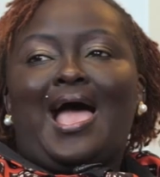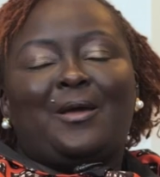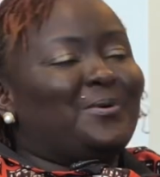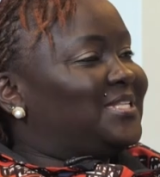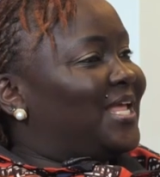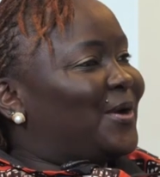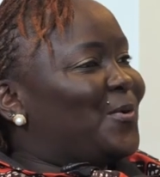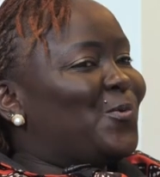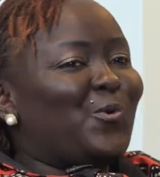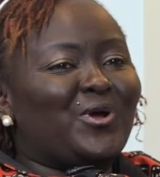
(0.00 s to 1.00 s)
I was like,
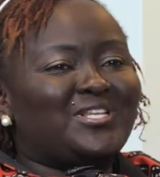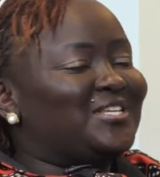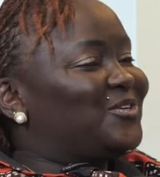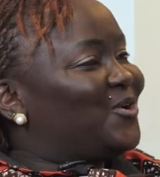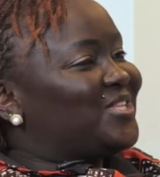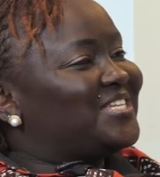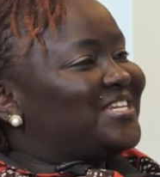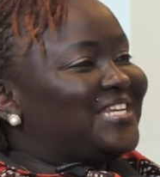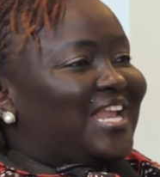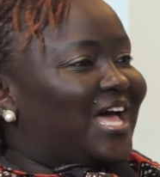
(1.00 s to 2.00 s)
what in God's
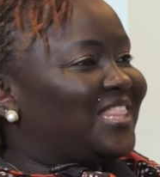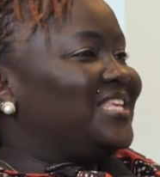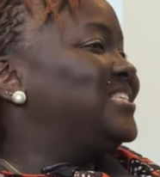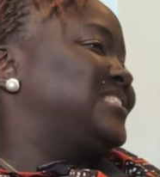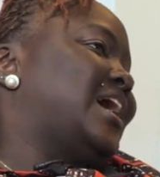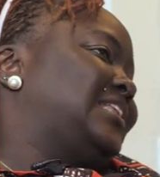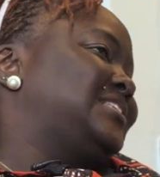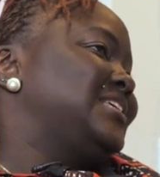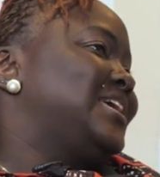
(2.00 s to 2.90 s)
green earth is that?